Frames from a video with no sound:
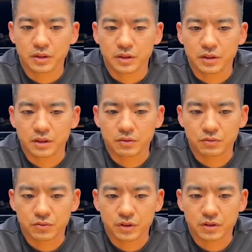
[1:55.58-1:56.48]
in the
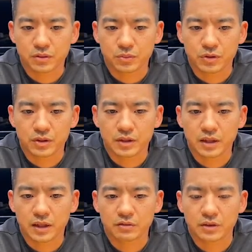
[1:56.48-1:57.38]
front where you can
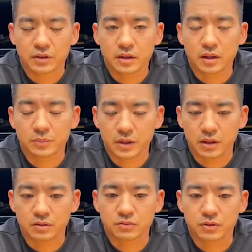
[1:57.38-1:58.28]
have a top
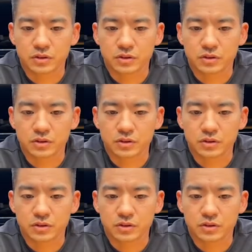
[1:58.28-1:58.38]
down foot